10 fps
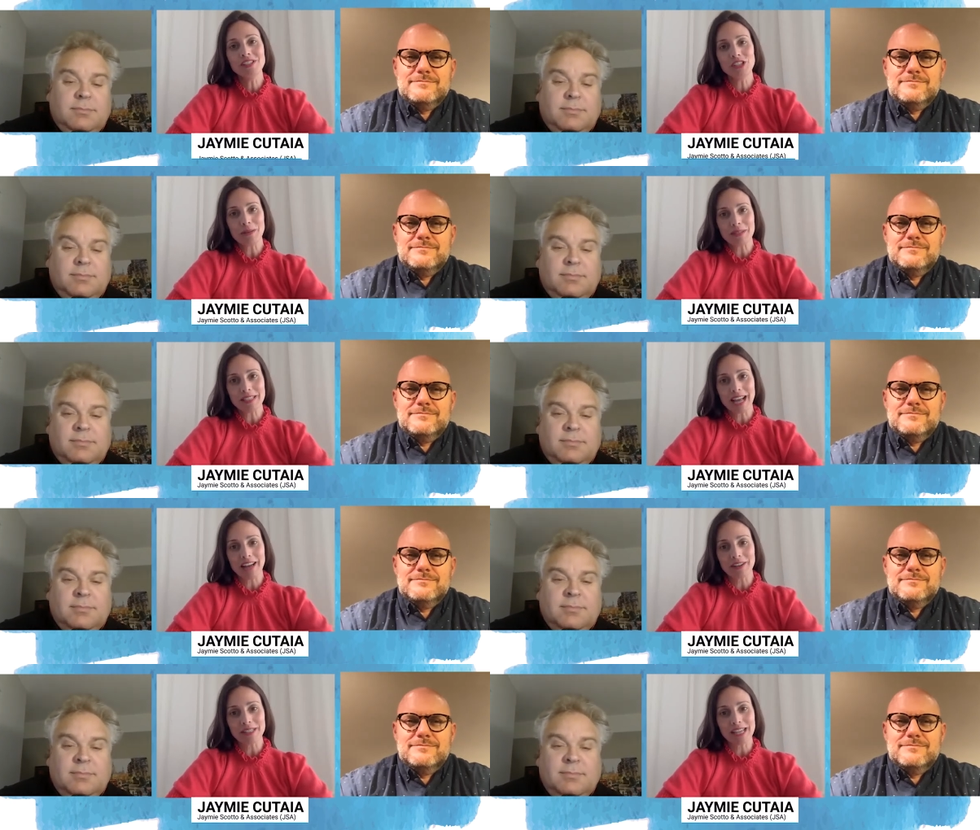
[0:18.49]
Speaker 1: Jamie
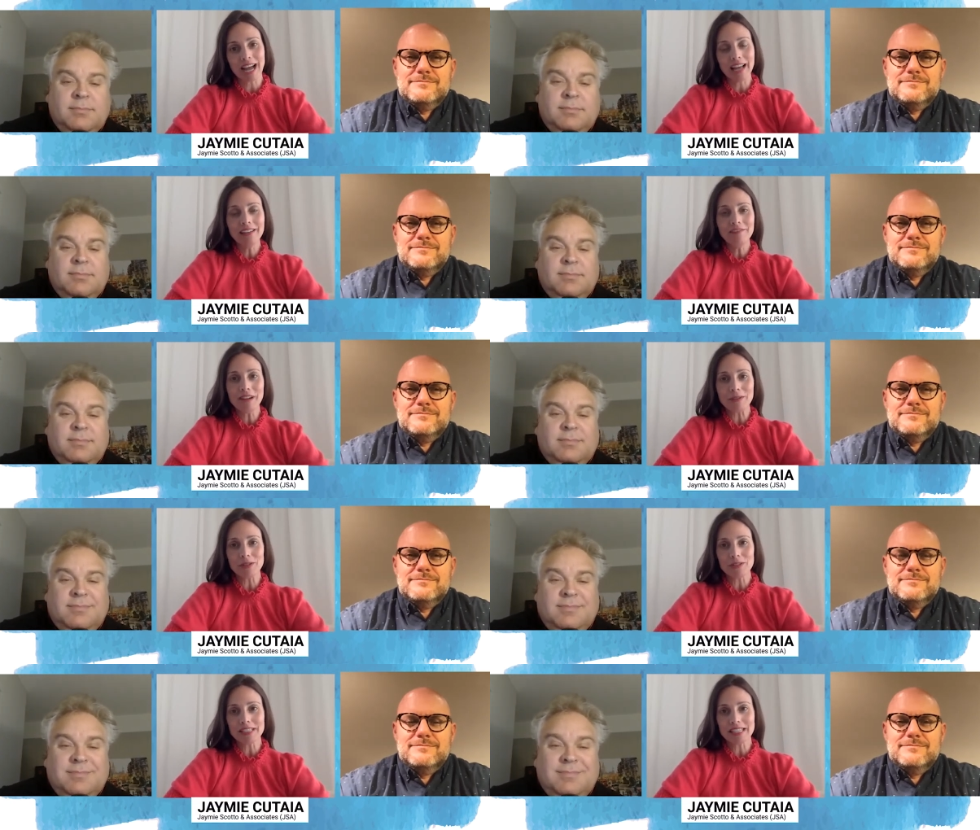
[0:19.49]
Scotto Cutaia, founder
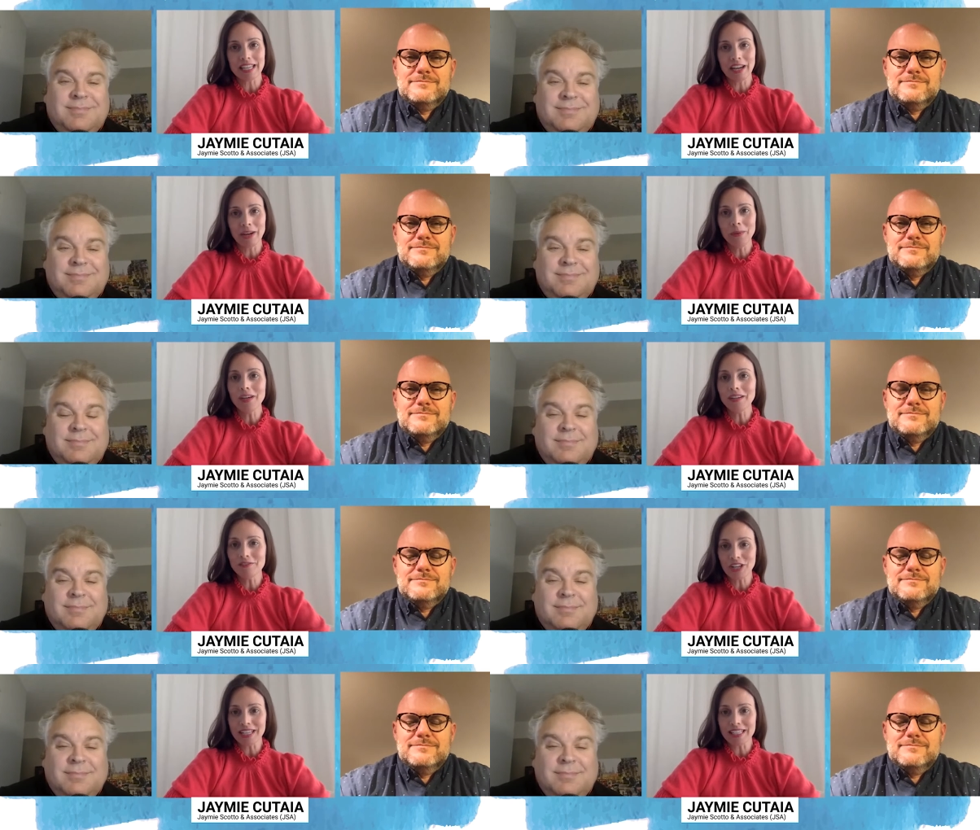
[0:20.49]
and CEO of
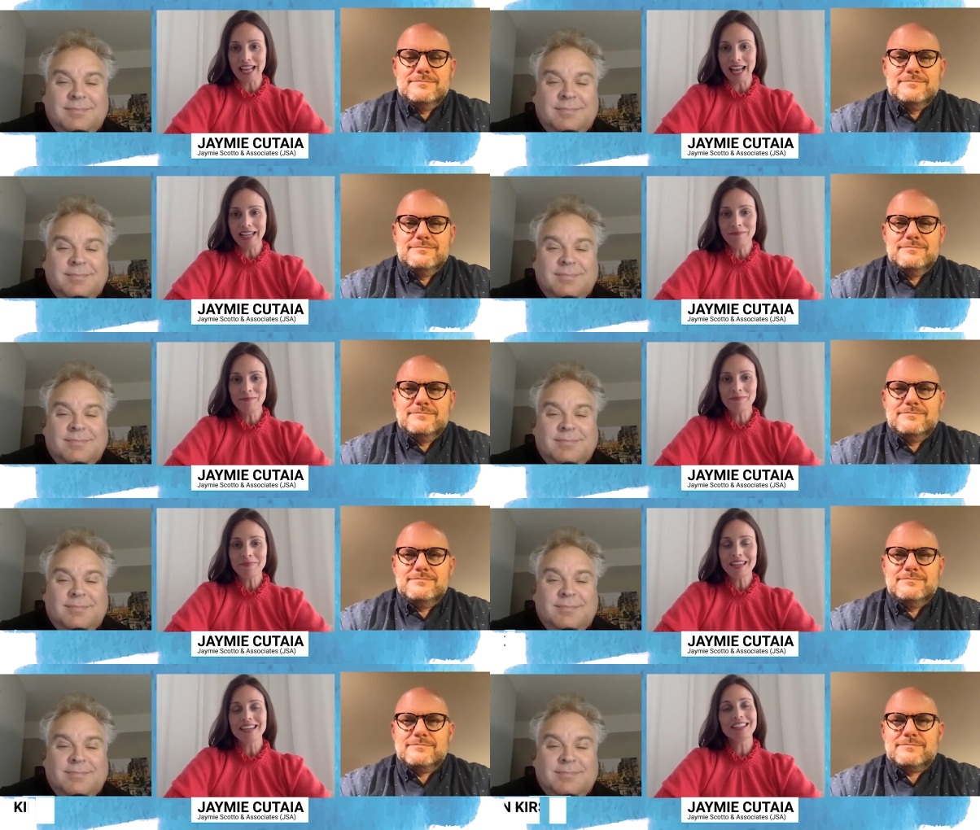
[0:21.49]
JSA,
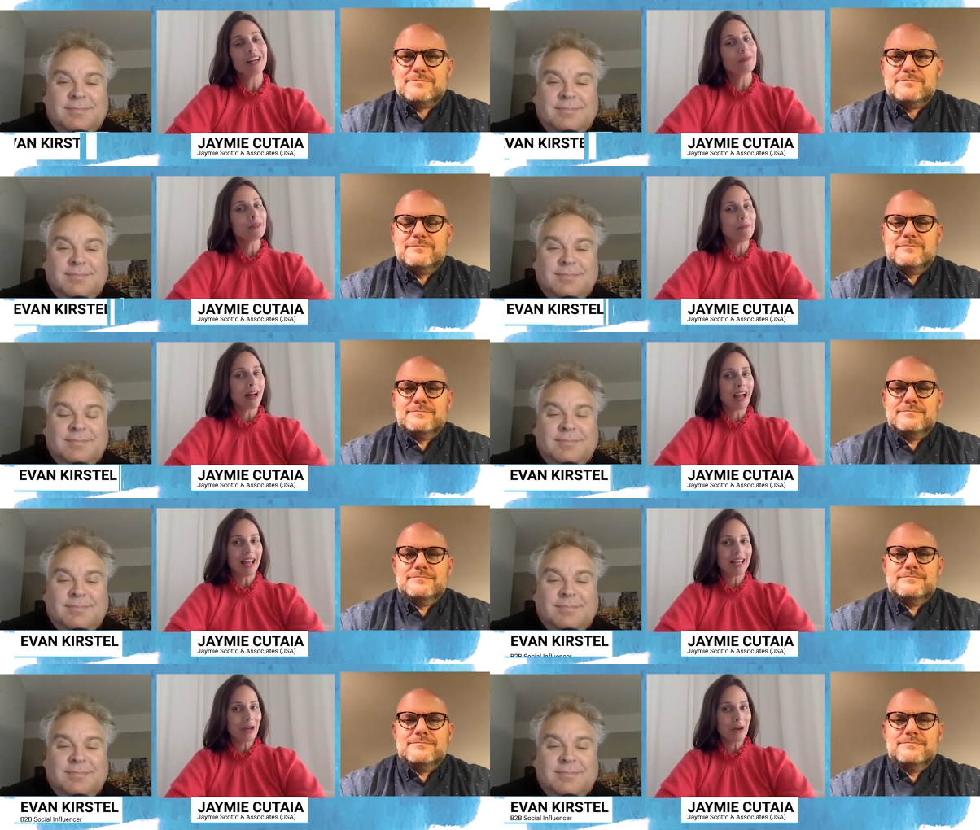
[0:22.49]
along with
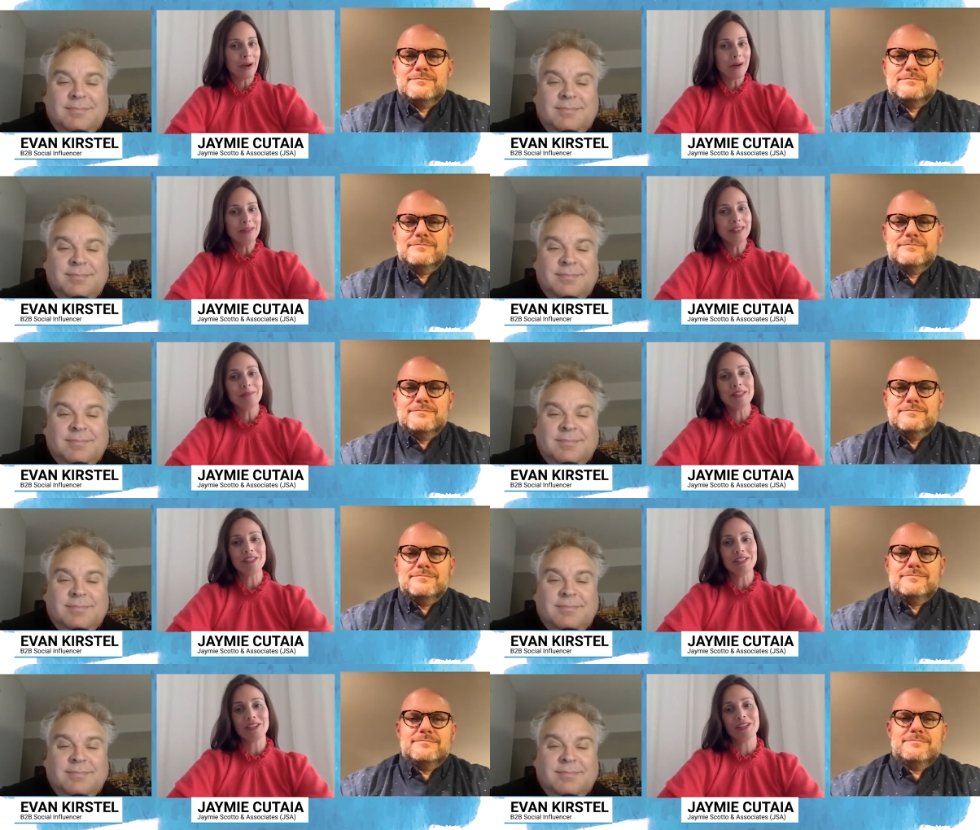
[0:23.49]
my co-host,
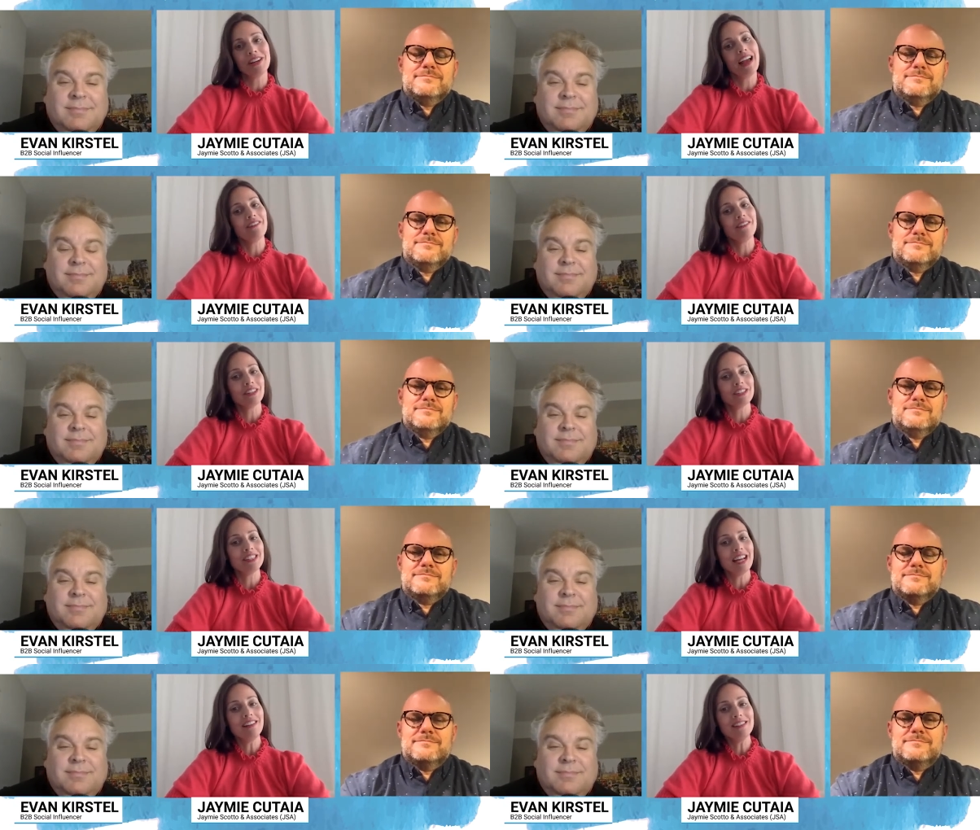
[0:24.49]
Mr. Evan
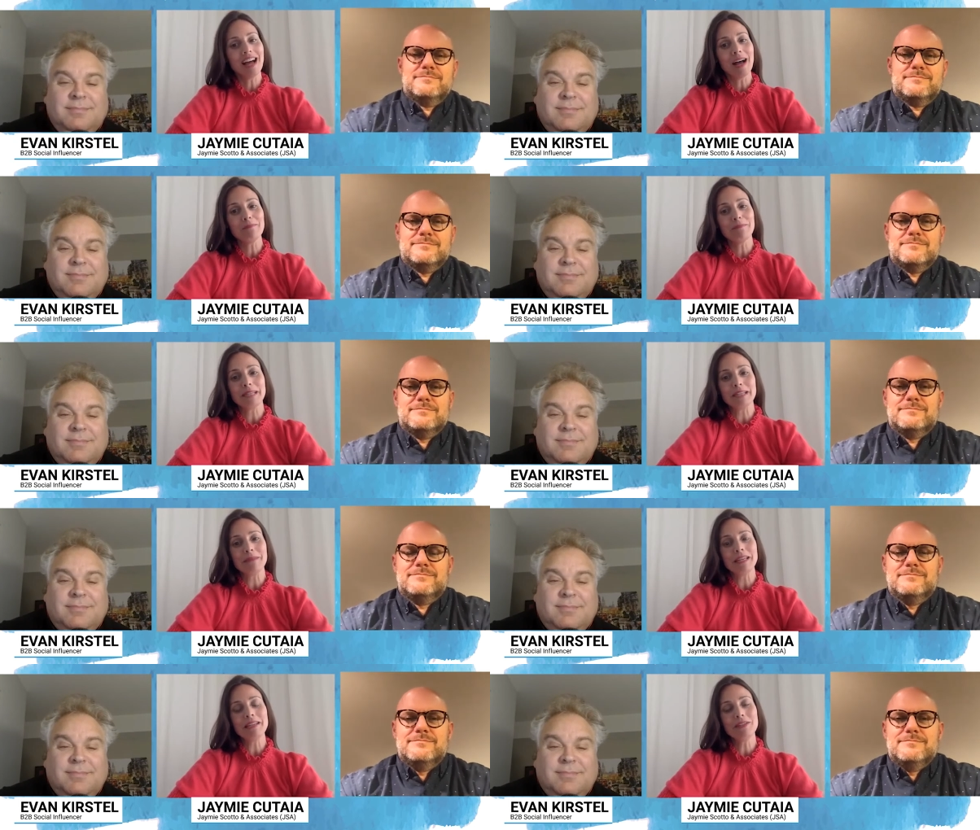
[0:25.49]
Christel, top
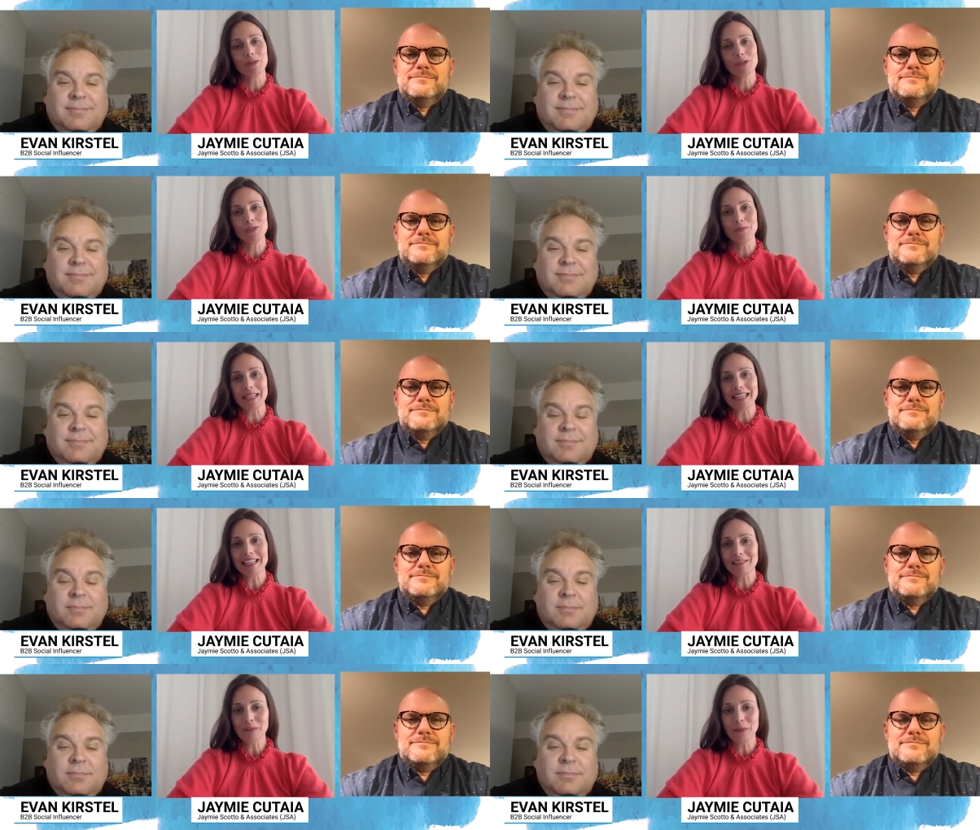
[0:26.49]
B2B social media
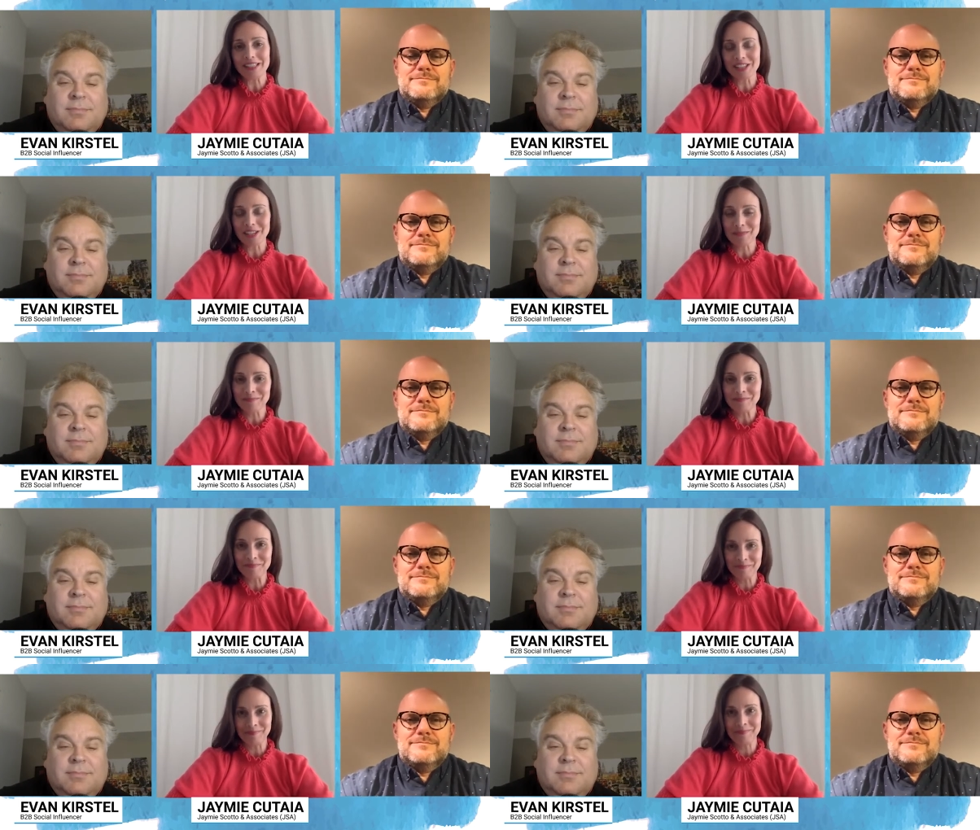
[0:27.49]
influencer.
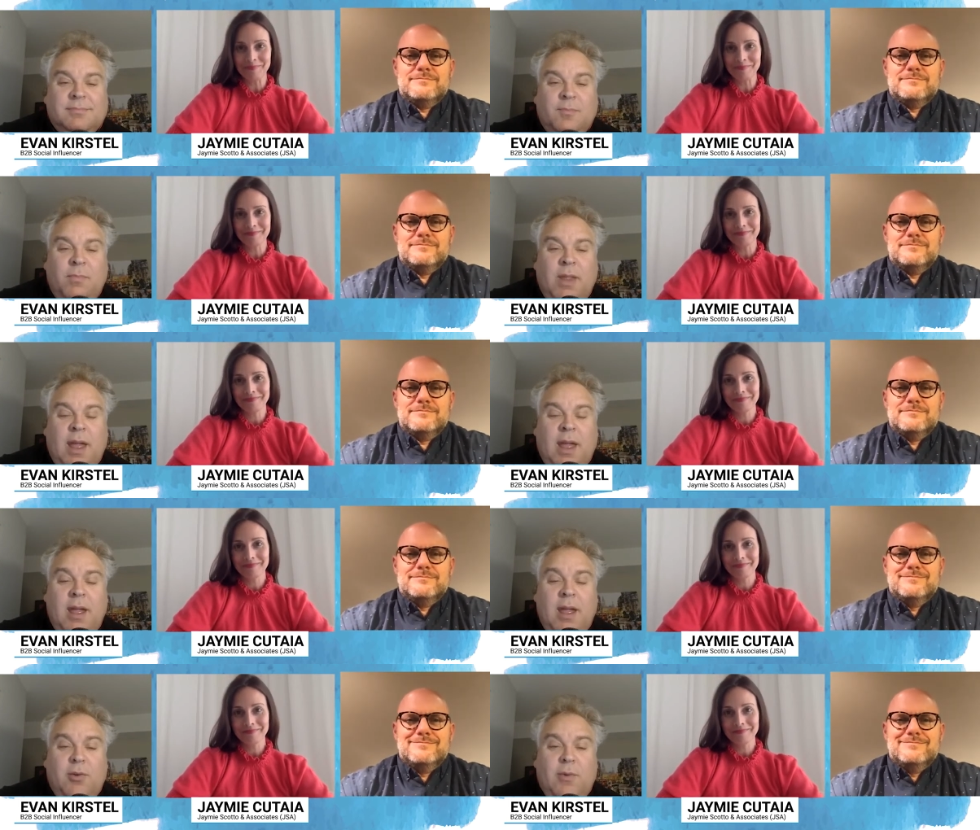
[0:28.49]

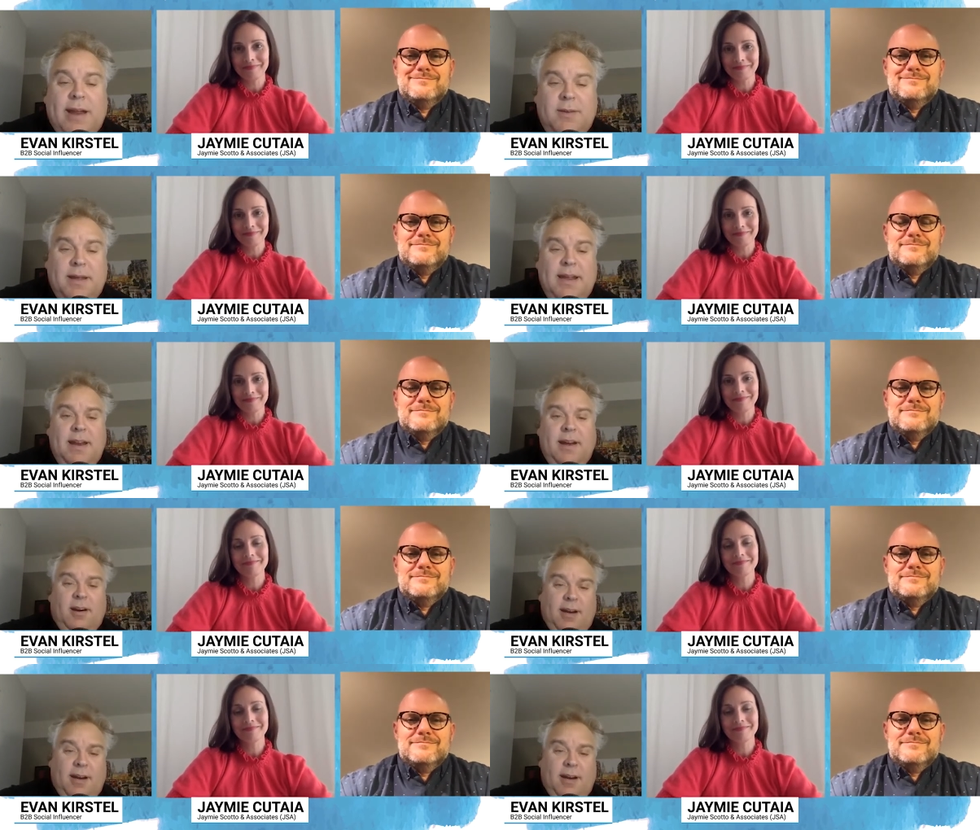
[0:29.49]
Speaker 2: Great to be here,